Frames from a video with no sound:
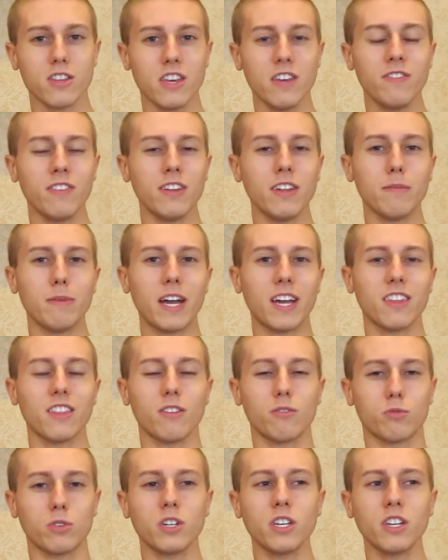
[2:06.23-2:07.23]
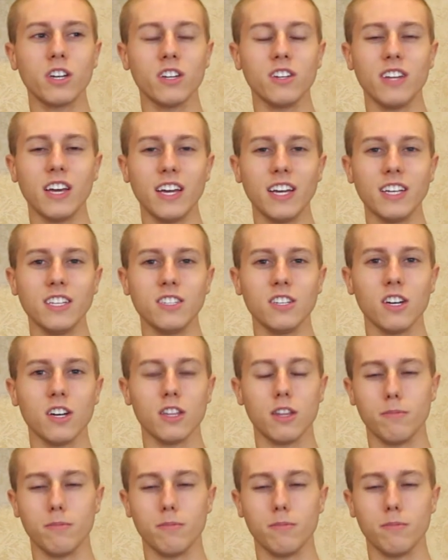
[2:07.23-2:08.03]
even back in the really good days,